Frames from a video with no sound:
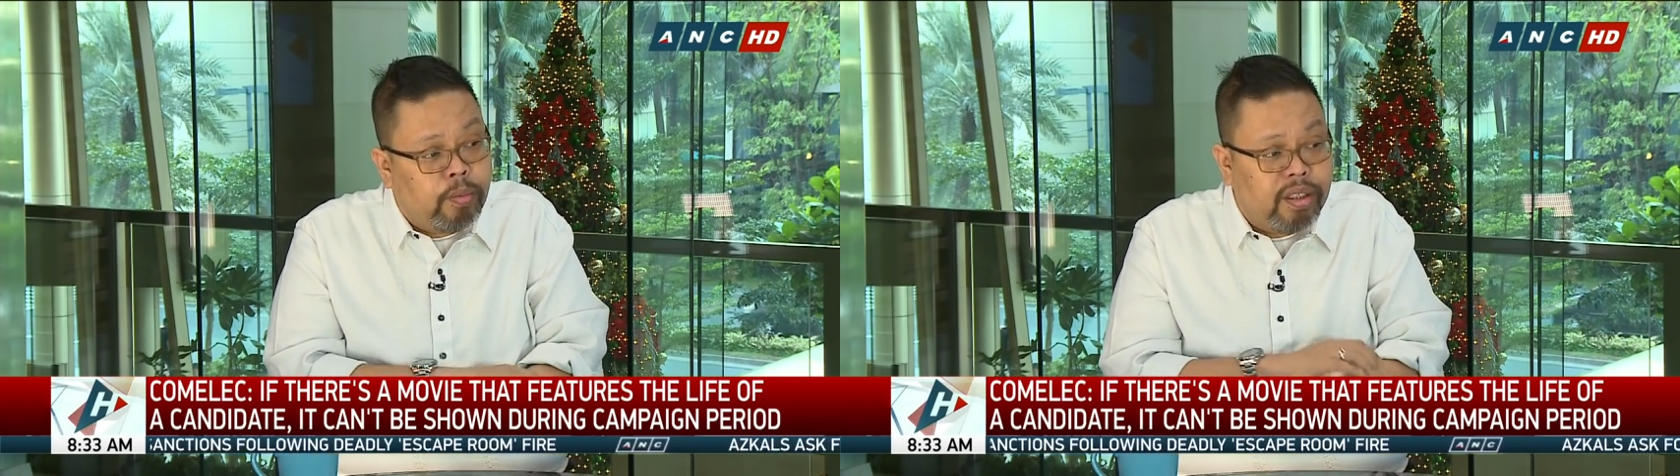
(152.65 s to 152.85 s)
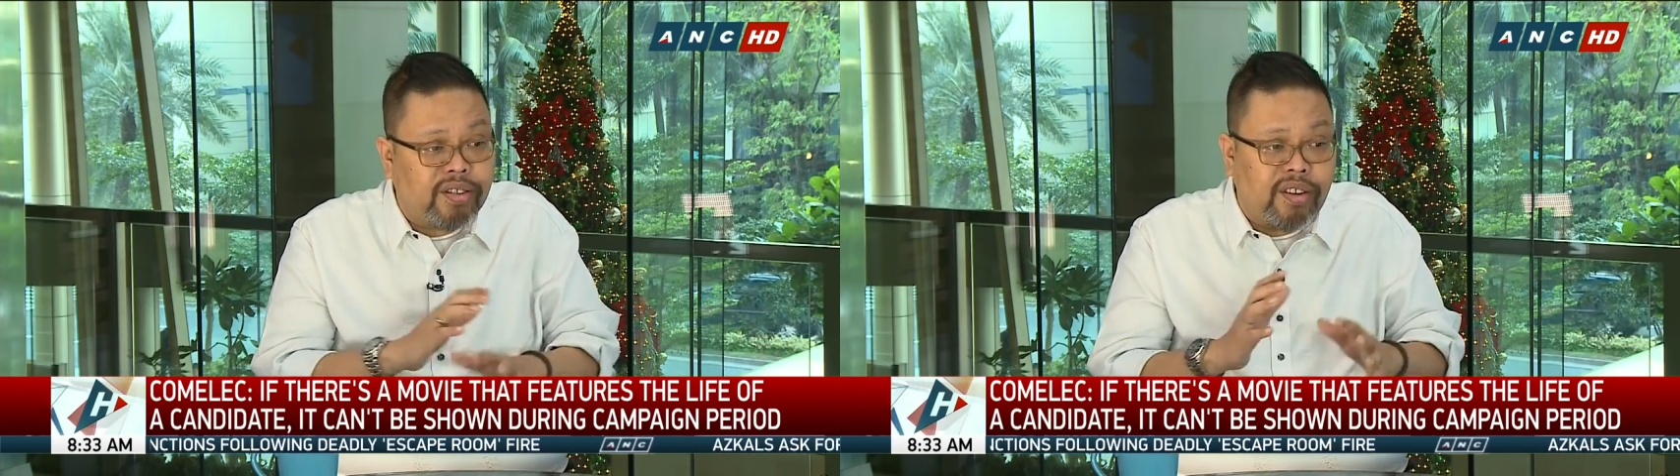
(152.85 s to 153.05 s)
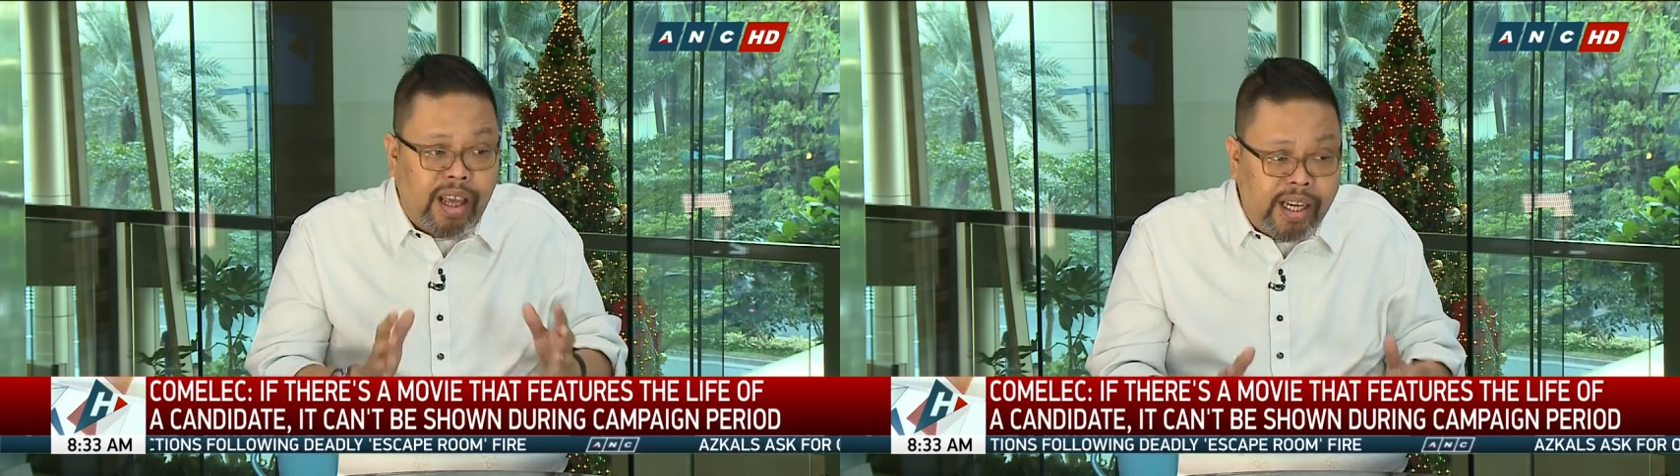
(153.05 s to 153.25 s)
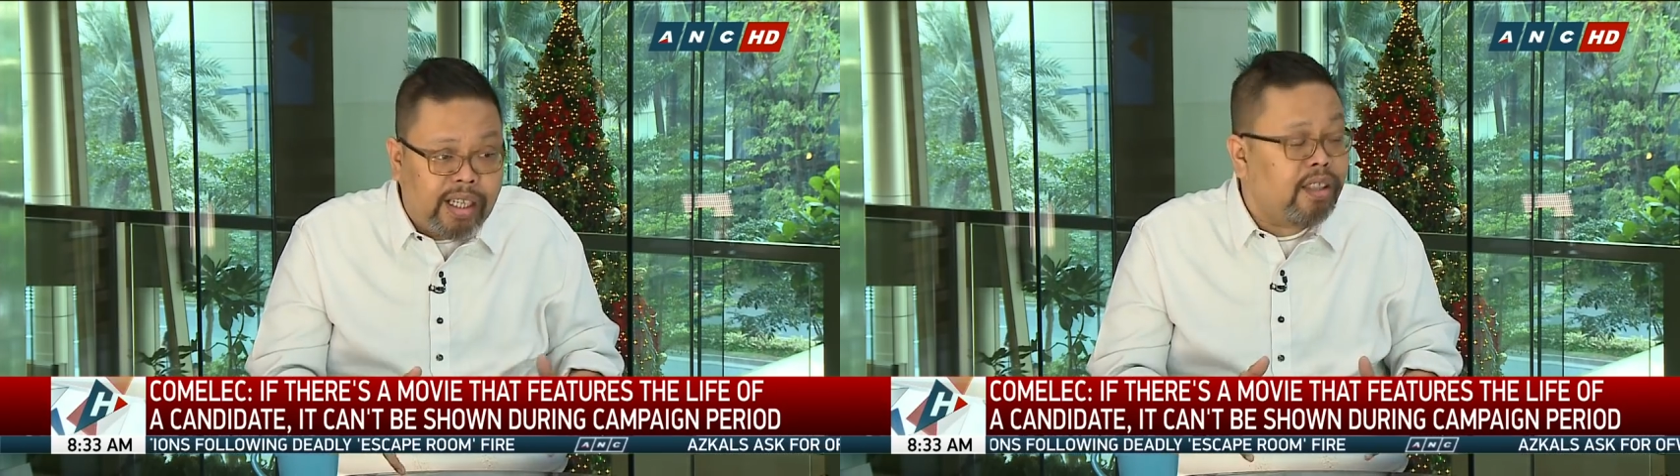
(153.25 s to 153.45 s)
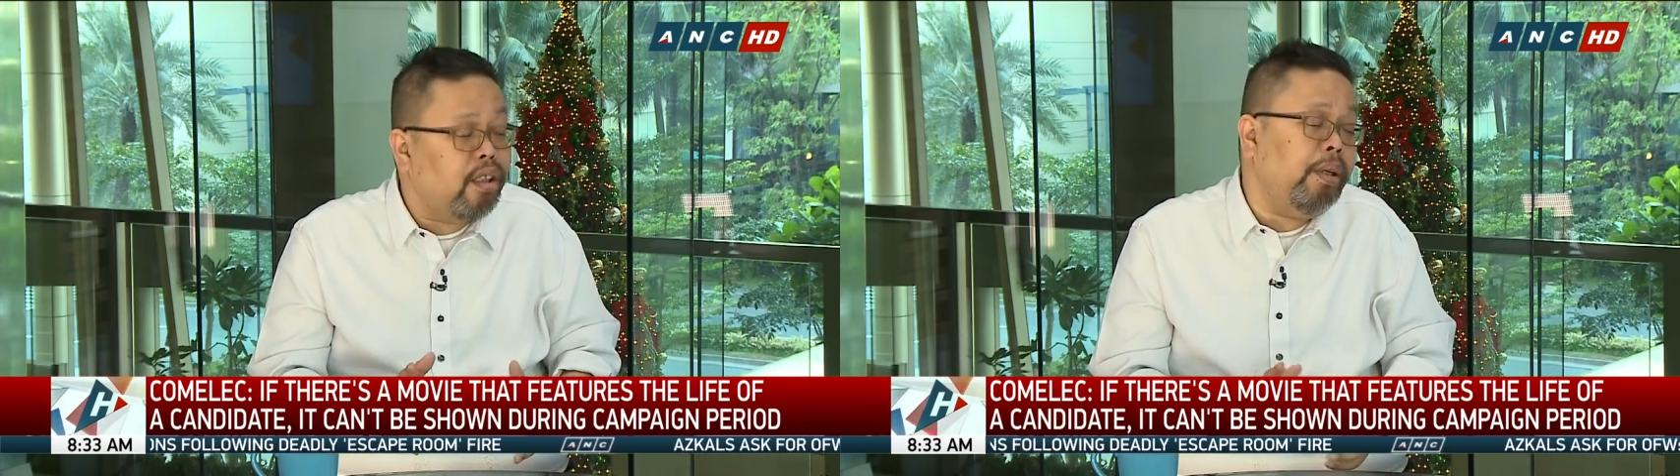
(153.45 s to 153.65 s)
is
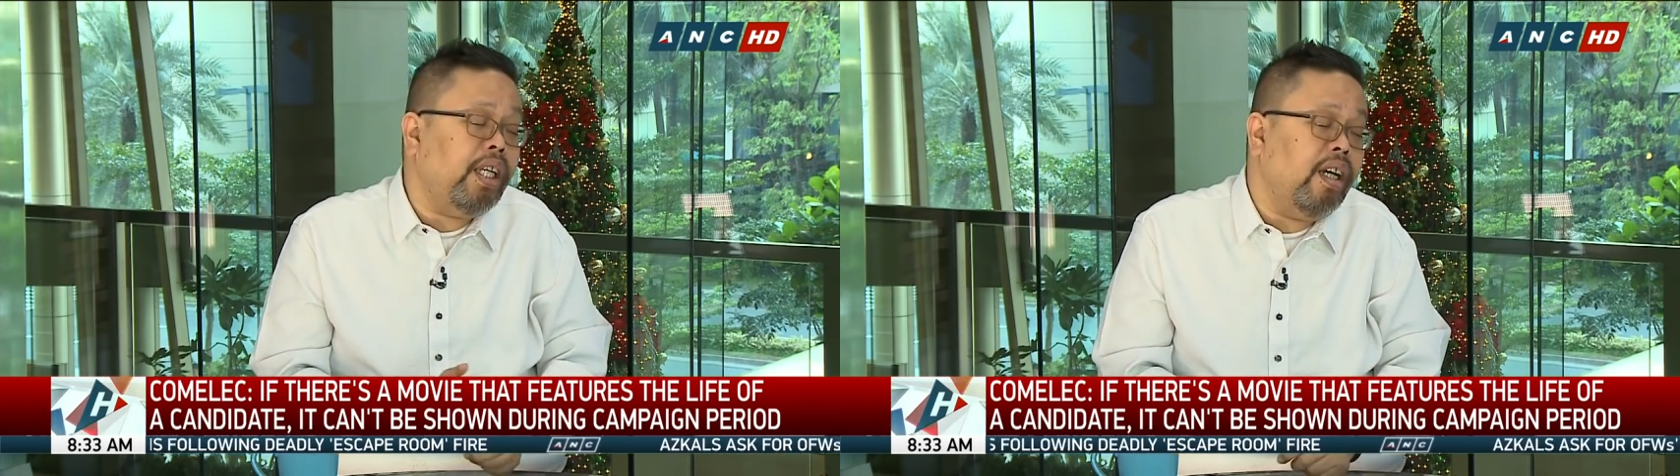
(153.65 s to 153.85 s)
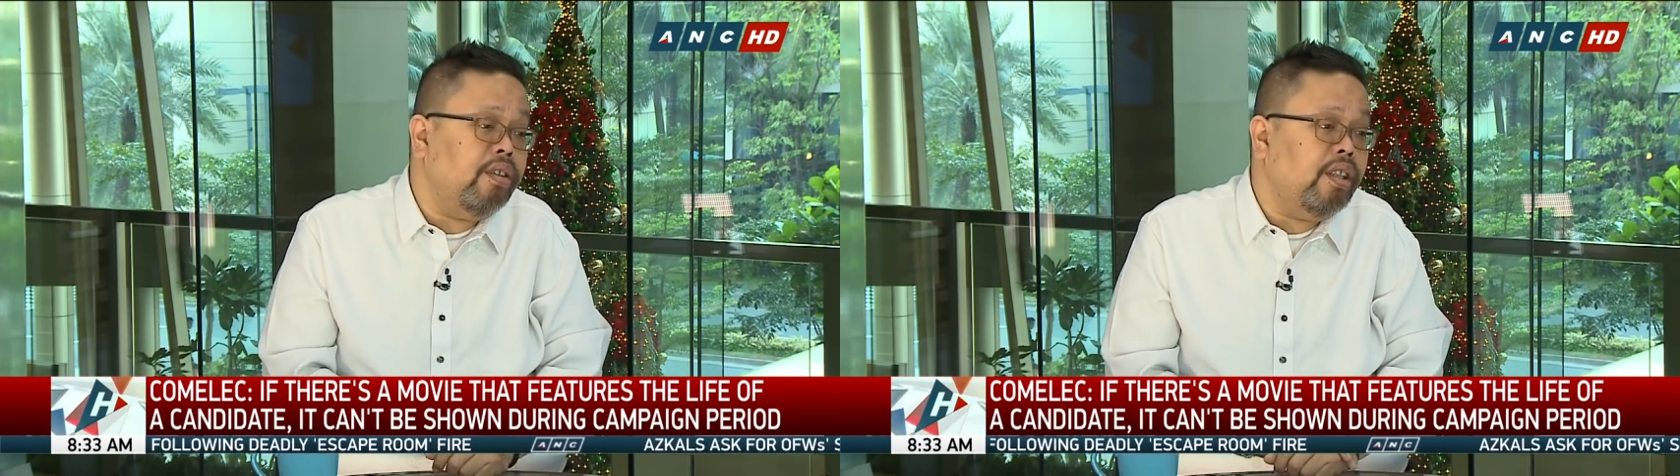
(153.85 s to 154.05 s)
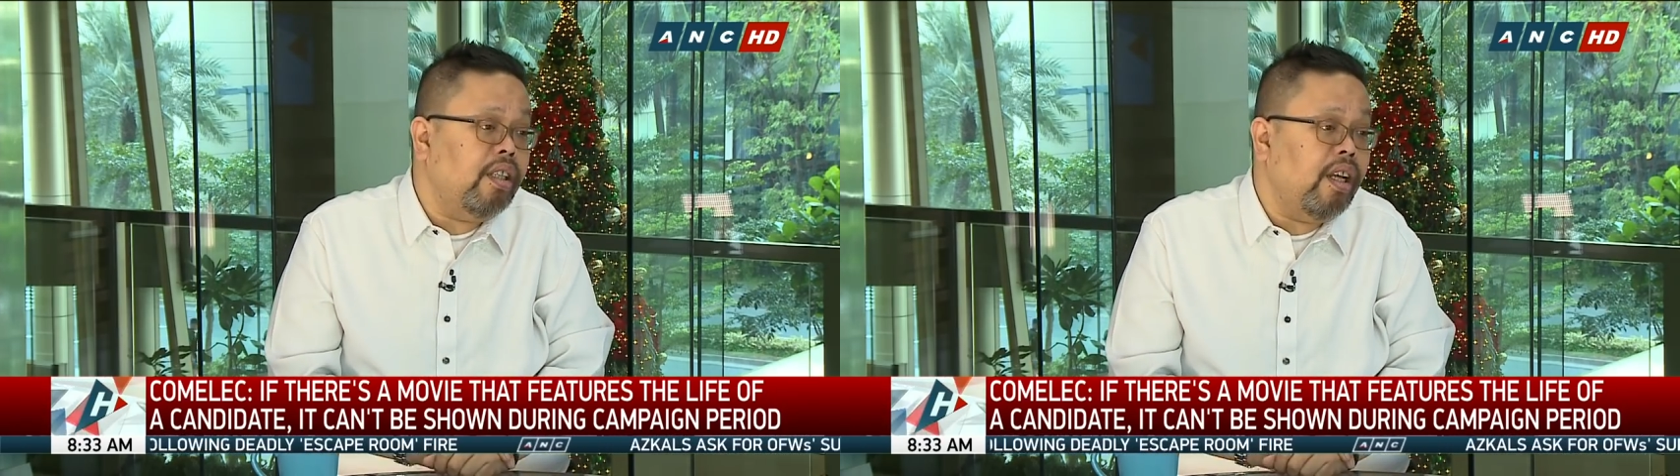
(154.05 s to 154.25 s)
likely to be counted